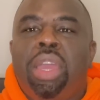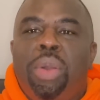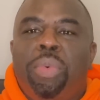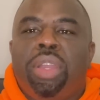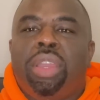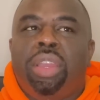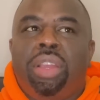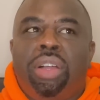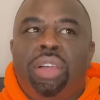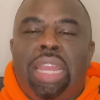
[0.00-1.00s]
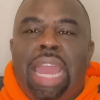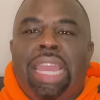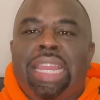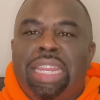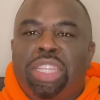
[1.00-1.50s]
where, girl,
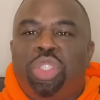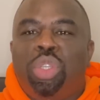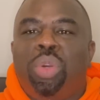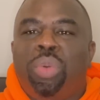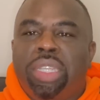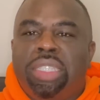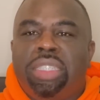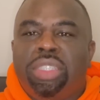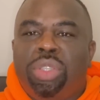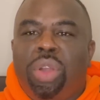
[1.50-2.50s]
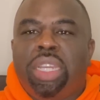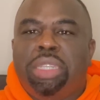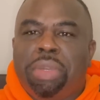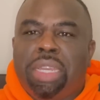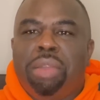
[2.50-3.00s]
like, the stories start
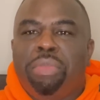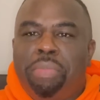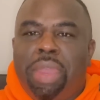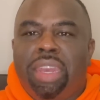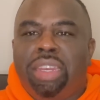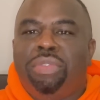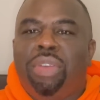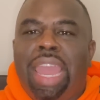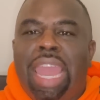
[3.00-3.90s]
to become repetitive, right?